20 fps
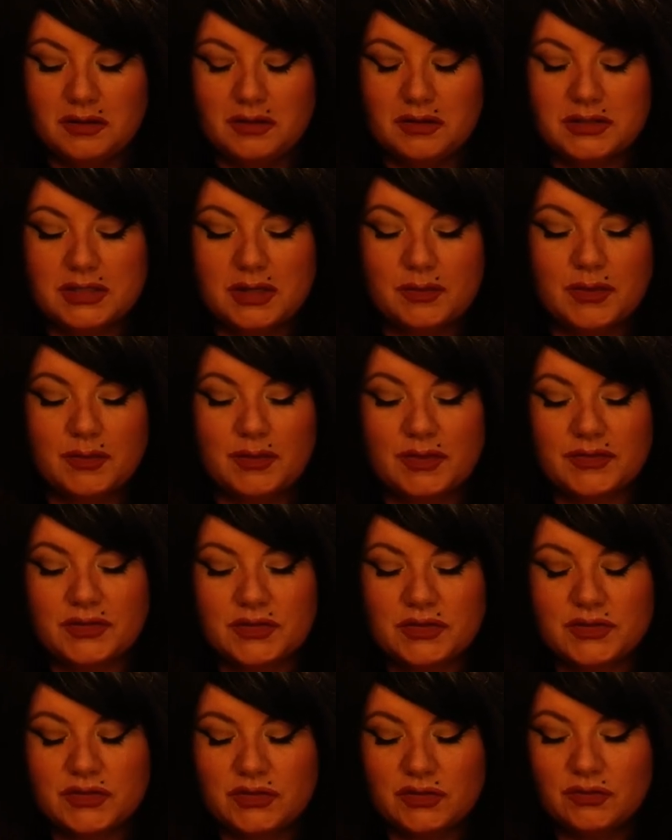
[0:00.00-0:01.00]
Tell me about this
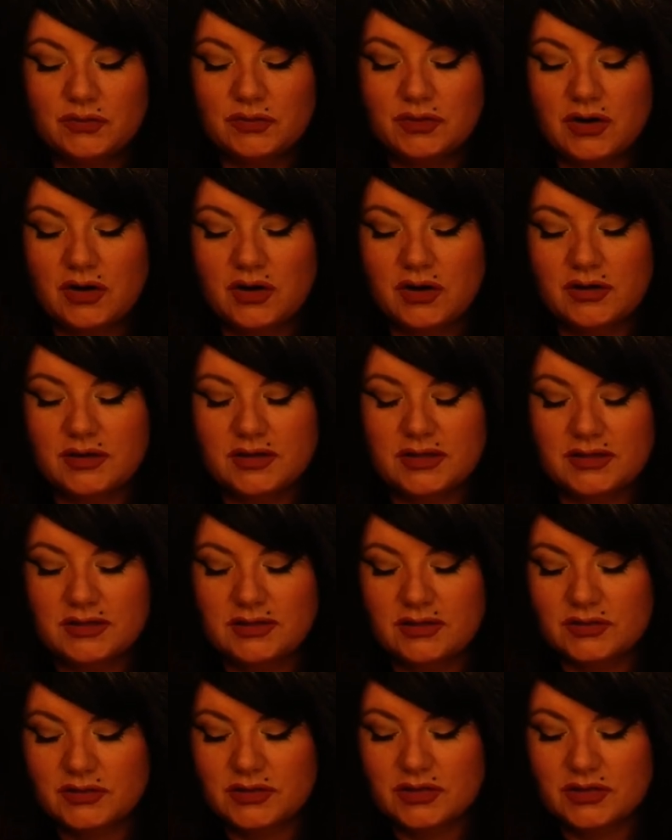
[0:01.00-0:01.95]
soon card, because there's